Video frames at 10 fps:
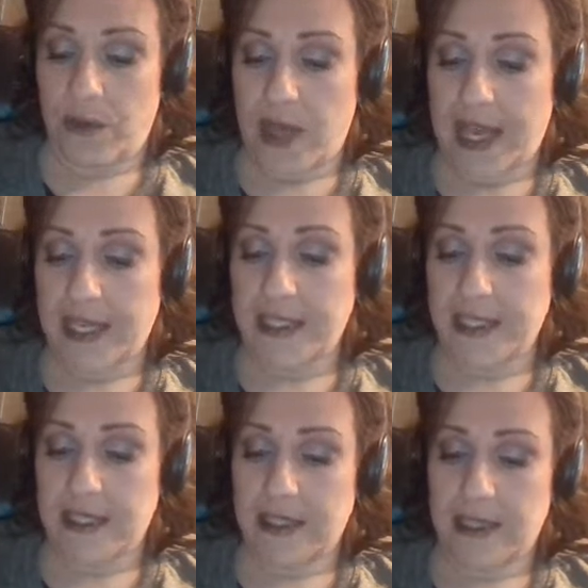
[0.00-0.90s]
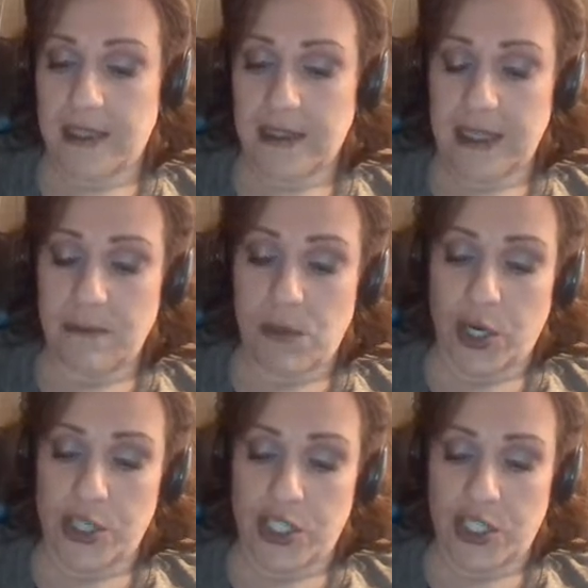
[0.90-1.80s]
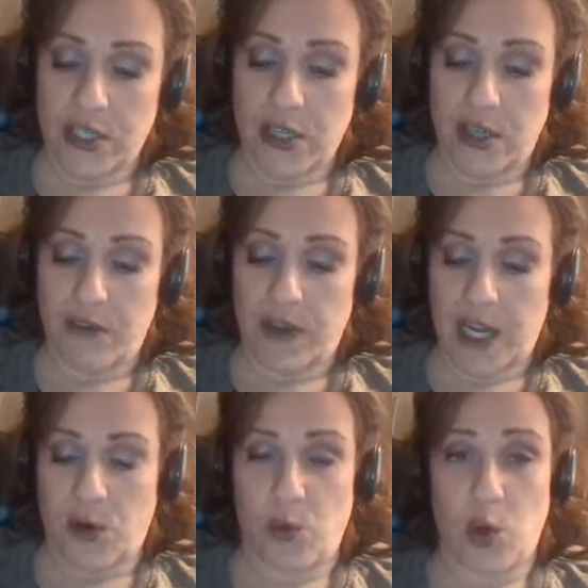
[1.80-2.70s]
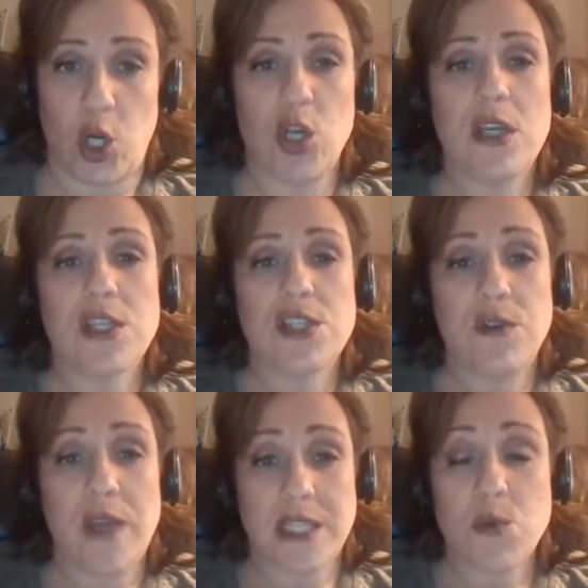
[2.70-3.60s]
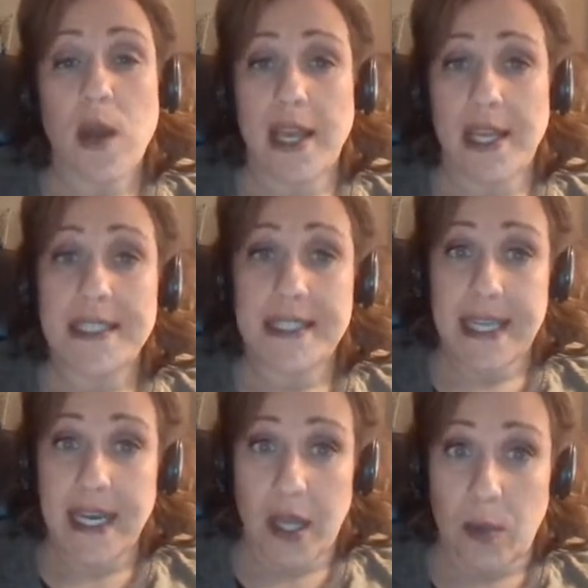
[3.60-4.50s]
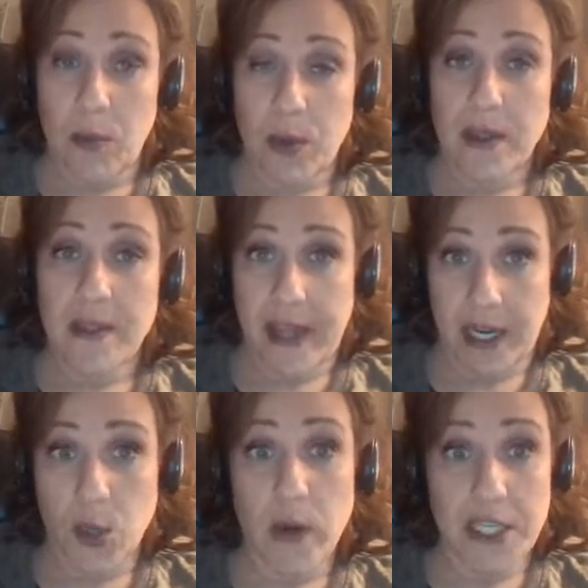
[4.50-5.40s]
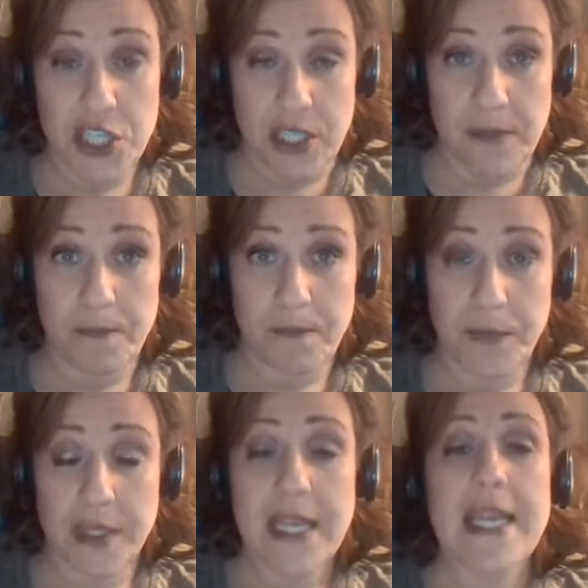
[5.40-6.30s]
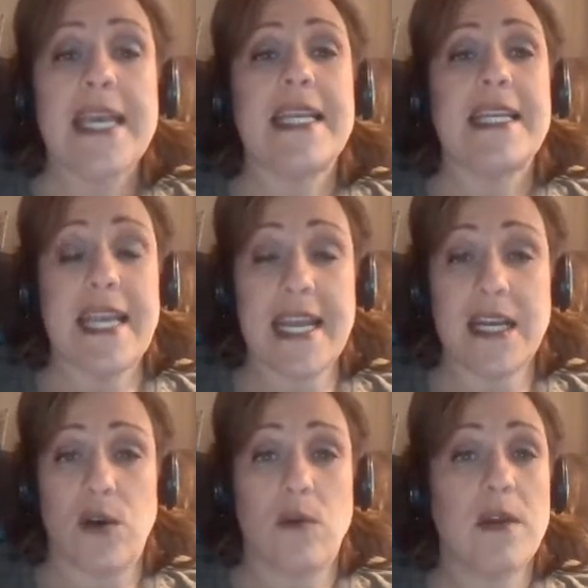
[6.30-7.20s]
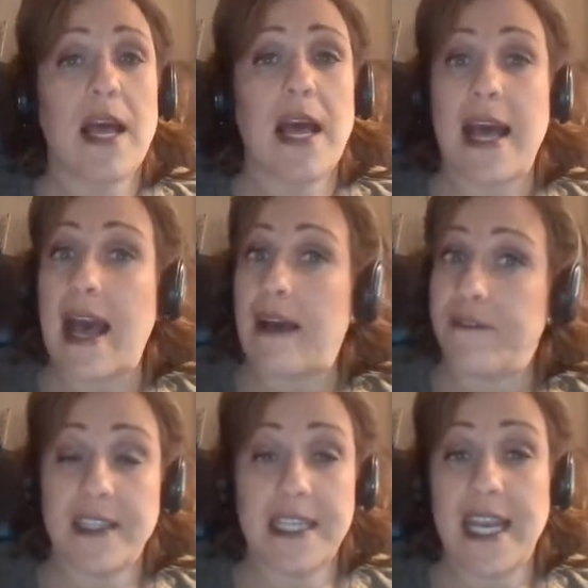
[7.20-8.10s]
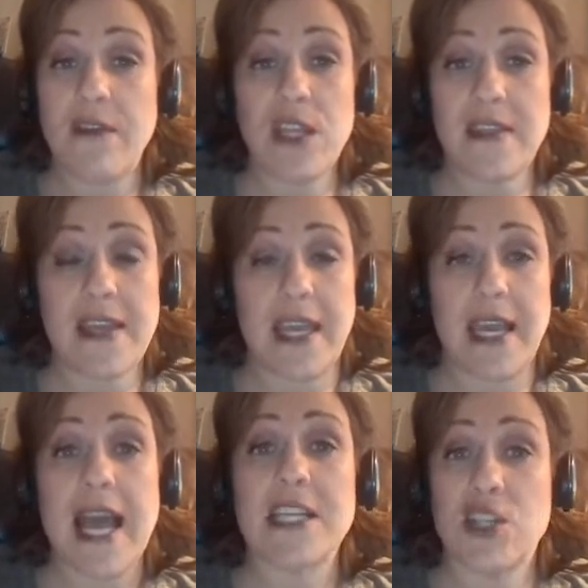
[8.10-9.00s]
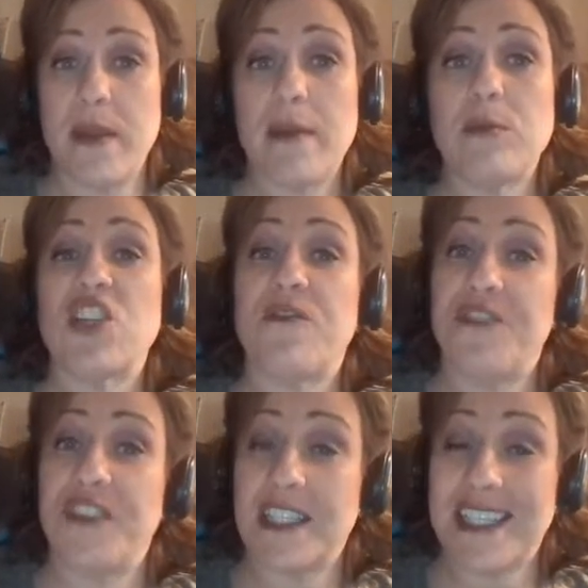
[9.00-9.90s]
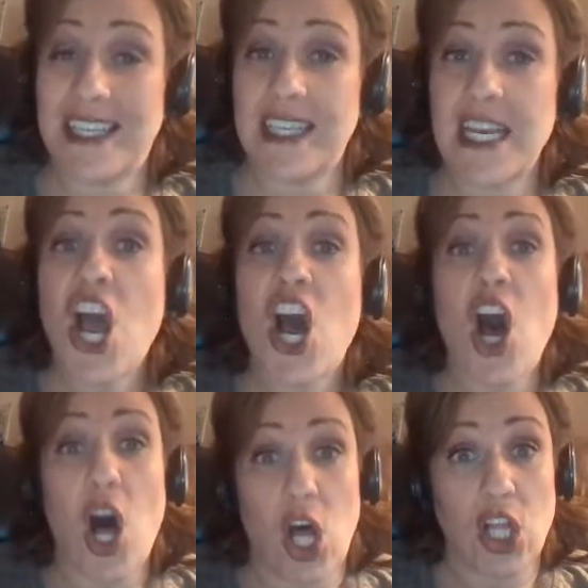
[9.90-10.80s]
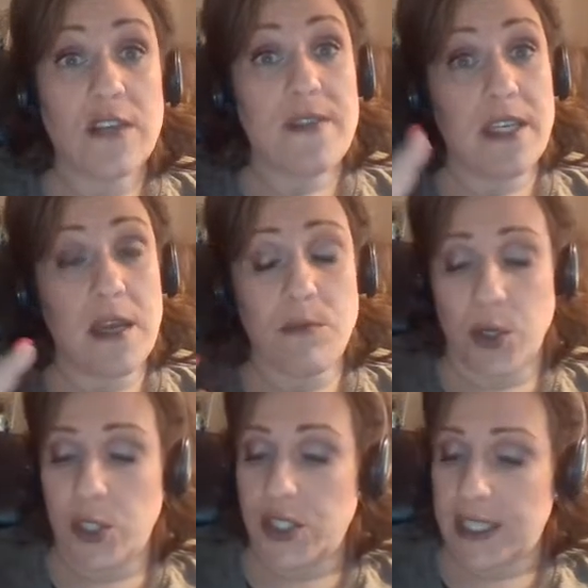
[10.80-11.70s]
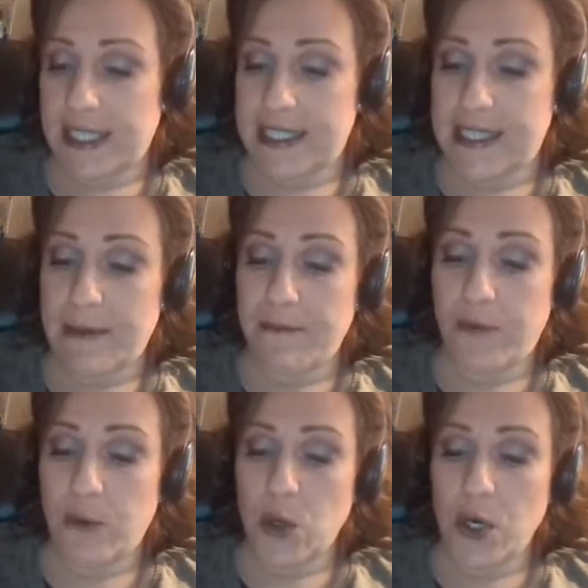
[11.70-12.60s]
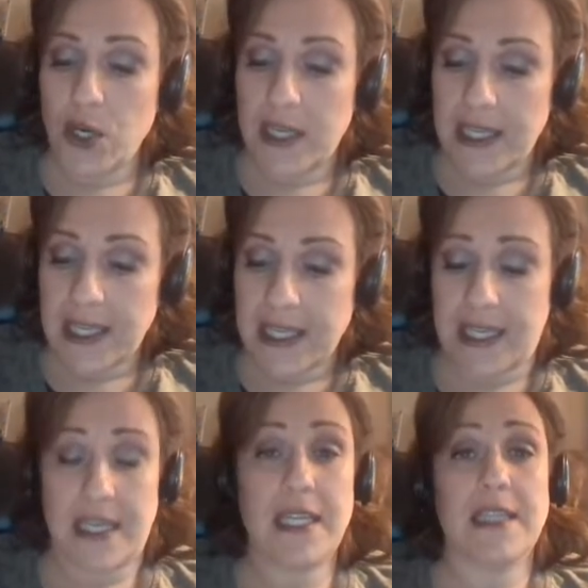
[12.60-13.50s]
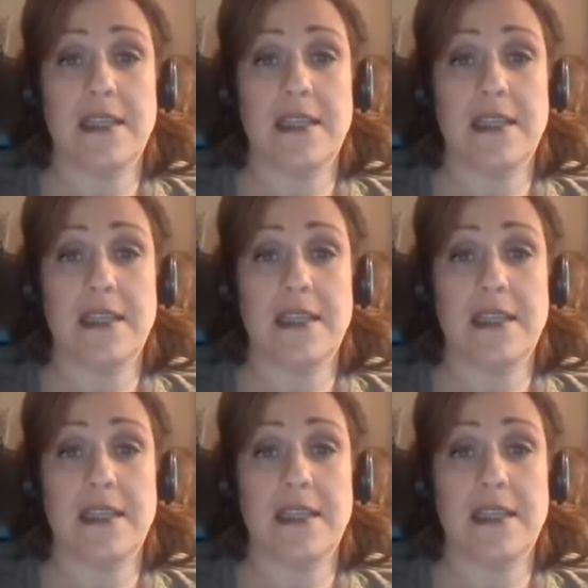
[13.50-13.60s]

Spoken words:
that's the margin of error. So that's why I set up that equation. Now, I fill in everything. I should be able to fill in all of the numbers except for n,